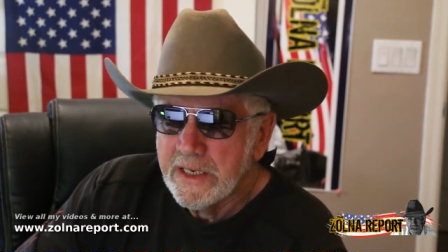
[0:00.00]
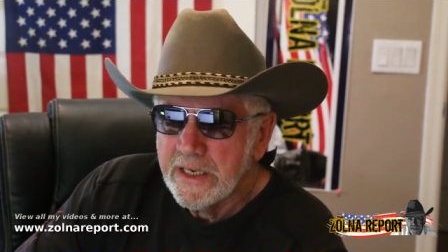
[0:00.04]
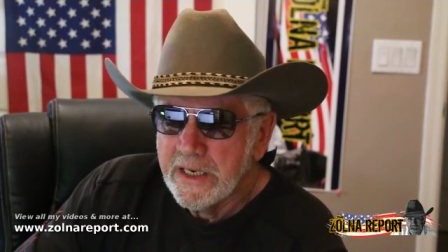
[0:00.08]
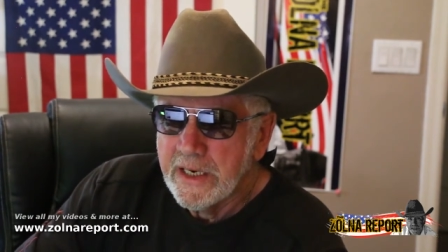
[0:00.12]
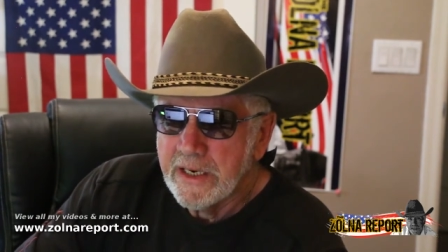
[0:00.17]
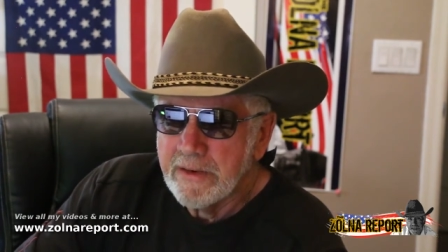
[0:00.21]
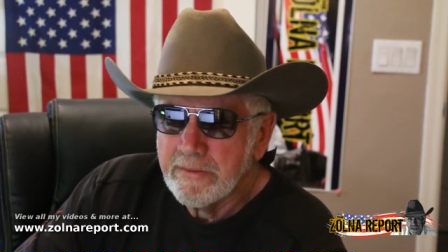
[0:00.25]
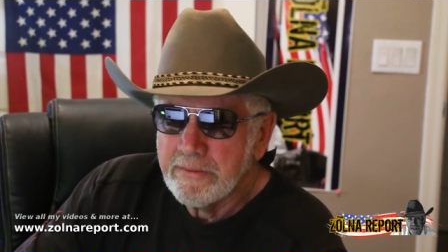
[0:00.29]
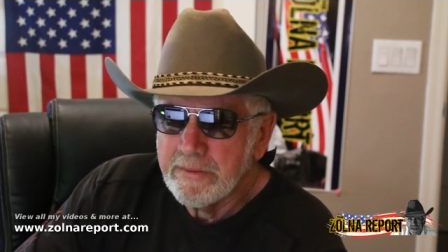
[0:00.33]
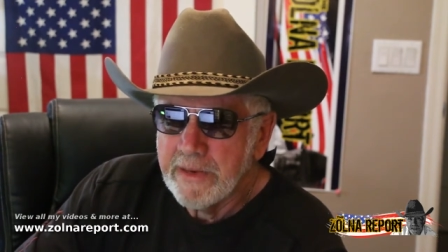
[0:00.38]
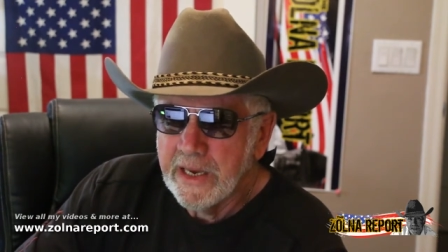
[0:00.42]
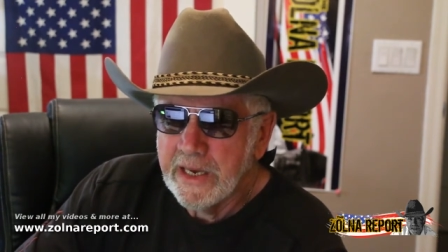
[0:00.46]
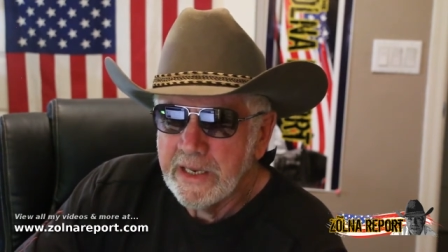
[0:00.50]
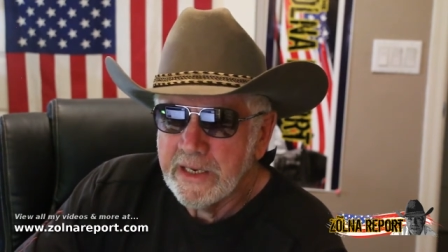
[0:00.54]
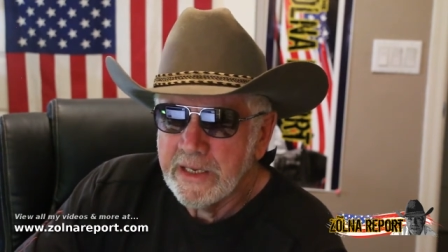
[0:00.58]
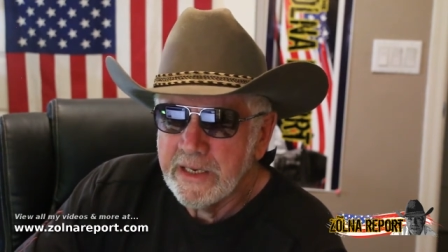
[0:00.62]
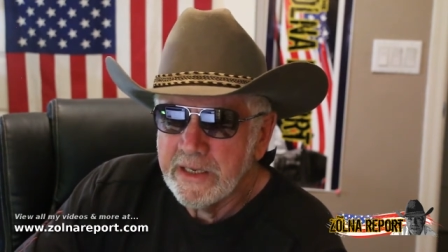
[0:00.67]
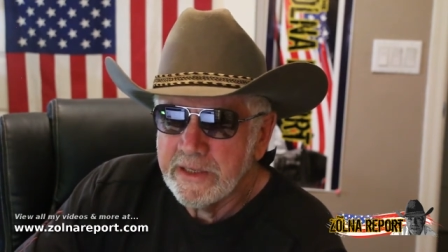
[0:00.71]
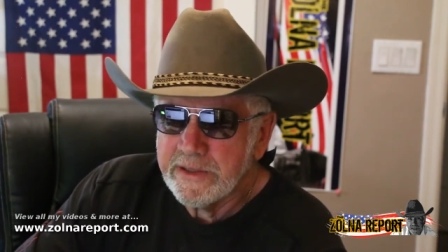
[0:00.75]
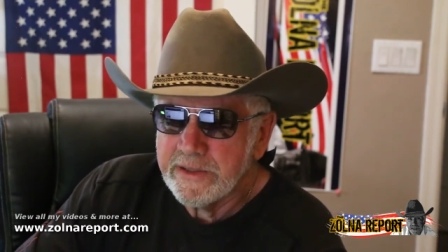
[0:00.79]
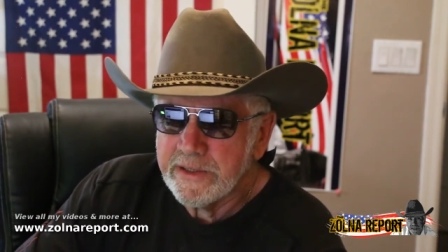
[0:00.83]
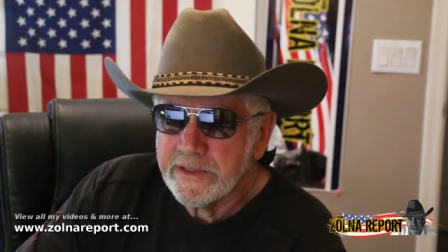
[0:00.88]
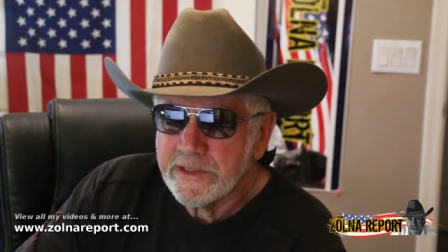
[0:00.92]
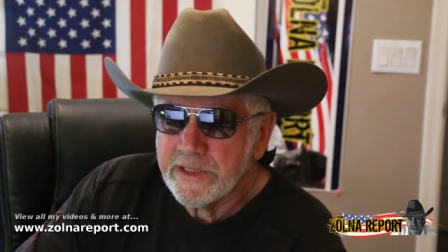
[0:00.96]
A
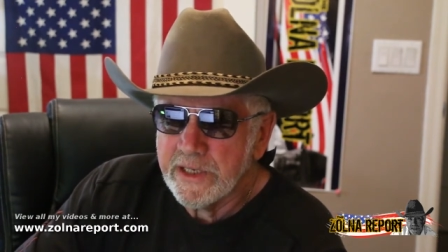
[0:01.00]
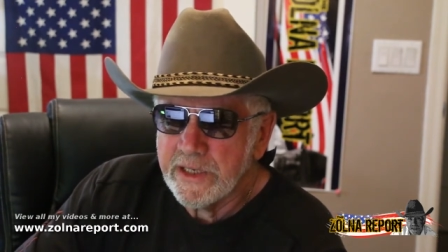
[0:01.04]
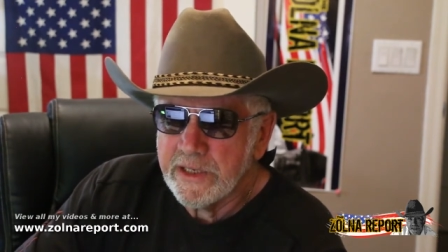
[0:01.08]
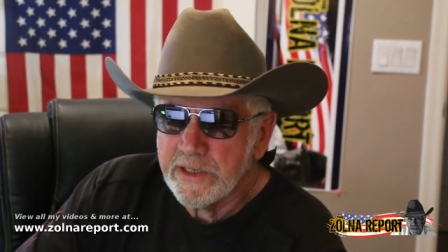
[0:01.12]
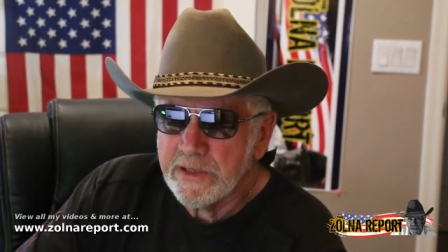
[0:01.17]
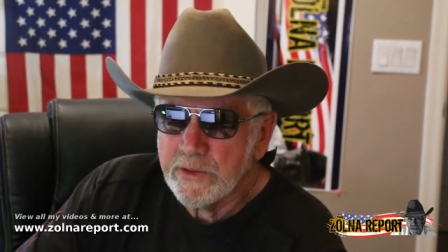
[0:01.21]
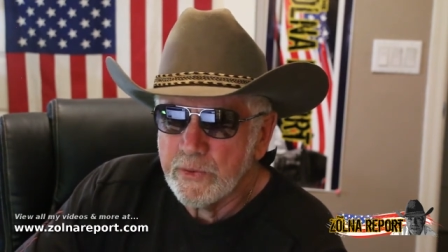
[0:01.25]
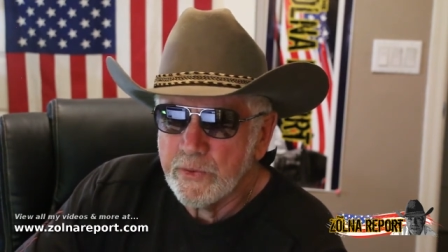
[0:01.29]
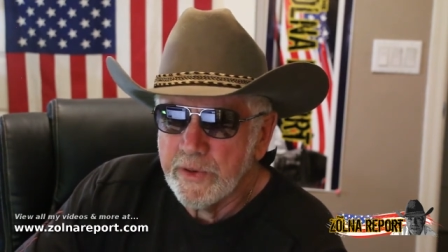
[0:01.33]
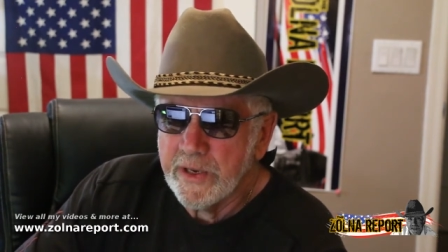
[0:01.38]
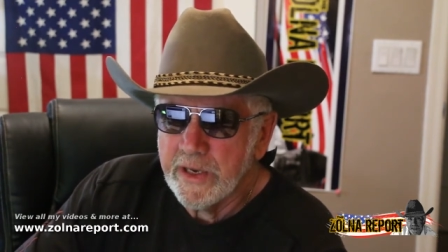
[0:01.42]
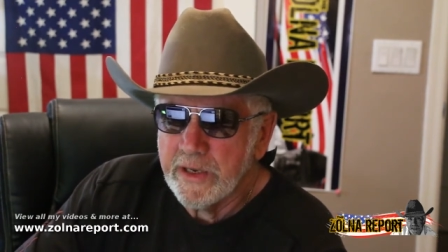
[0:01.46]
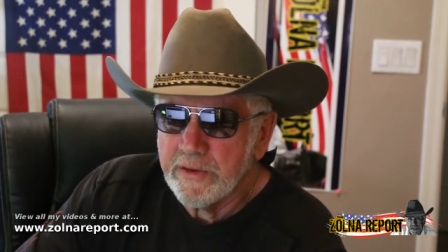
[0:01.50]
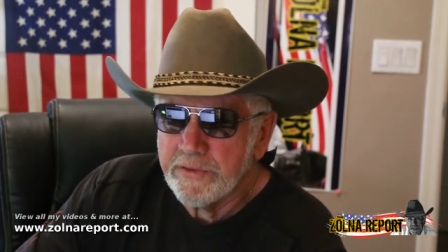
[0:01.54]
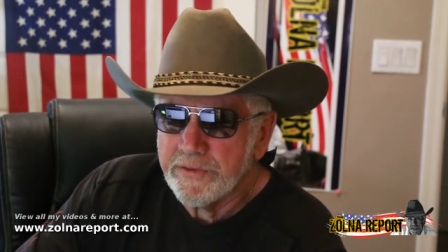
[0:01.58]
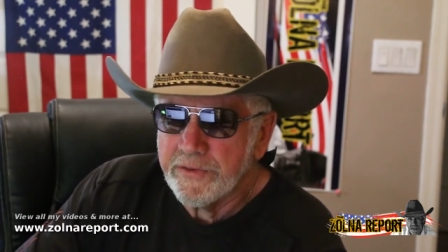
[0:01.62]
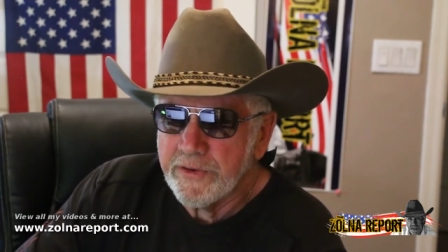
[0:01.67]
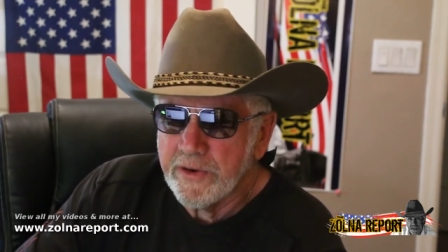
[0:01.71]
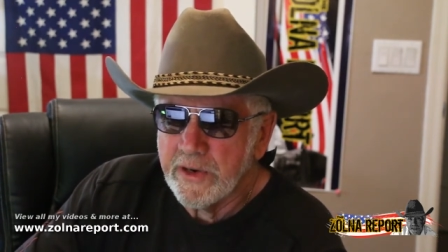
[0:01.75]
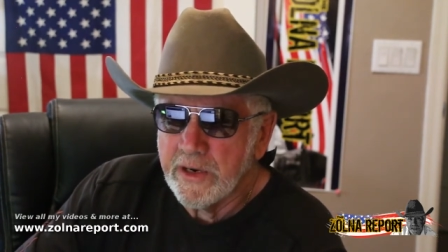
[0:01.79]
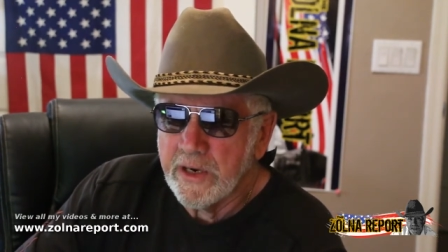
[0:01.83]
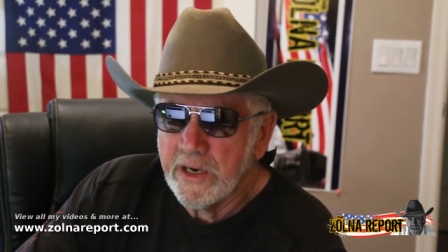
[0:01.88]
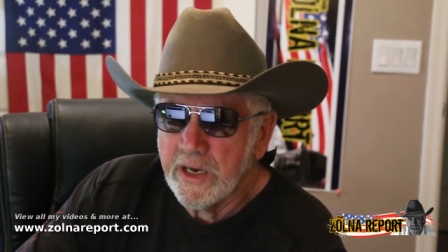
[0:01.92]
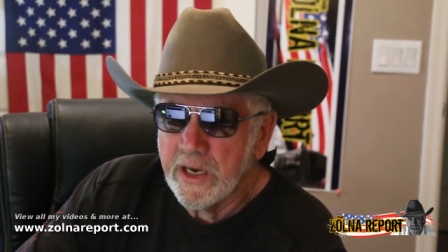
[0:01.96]
manhunt is underway
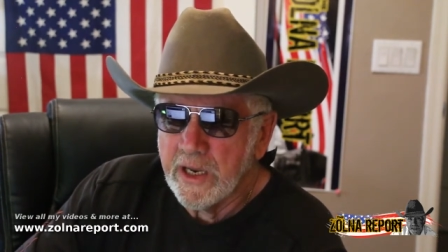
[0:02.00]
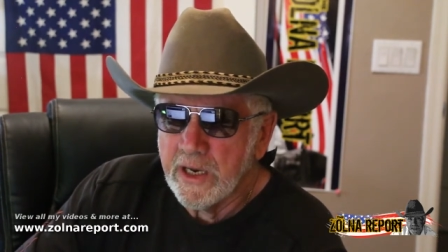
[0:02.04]
for